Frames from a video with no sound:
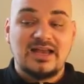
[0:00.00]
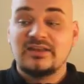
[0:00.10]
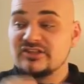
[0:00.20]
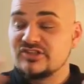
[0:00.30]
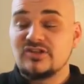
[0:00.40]

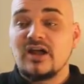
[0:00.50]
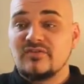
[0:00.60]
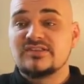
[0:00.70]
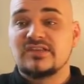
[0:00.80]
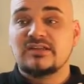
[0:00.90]
This is an
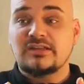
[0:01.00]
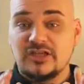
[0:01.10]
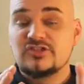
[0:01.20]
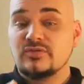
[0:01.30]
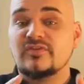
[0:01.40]
offense that
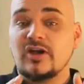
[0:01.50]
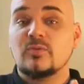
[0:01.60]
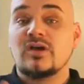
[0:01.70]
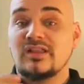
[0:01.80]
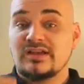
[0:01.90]
does do very
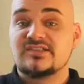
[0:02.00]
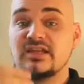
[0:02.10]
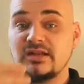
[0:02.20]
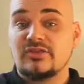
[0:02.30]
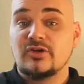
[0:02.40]
well at
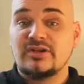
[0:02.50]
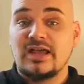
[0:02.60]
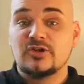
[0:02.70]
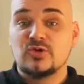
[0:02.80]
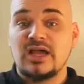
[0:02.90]
extending third
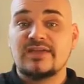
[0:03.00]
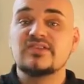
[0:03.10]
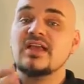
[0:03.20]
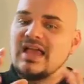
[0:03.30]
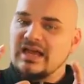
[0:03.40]
down drives,
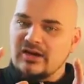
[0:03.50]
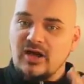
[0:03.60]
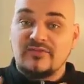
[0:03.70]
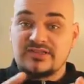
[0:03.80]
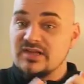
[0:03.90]
and an
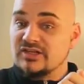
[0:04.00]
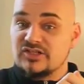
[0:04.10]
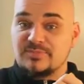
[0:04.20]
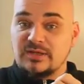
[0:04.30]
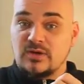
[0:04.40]
offense, not
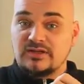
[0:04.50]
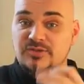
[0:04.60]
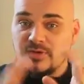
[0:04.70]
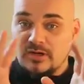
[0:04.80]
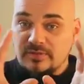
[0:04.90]
just Ben
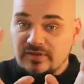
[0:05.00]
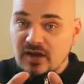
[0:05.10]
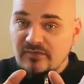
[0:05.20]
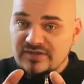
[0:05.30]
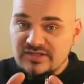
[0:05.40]
Roethlisberger, but the
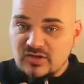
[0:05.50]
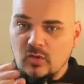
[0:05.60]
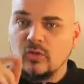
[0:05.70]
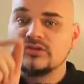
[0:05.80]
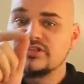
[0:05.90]
offense as a
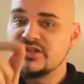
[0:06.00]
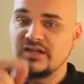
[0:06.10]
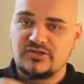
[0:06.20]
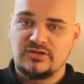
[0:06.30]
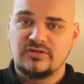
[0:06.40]
whole, does
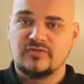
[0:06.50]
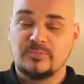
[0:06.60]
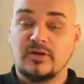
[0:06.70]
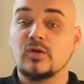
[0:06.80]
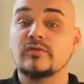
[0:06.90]
not turn the
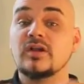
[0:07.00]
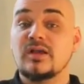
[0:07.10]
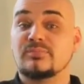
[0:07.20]
football over.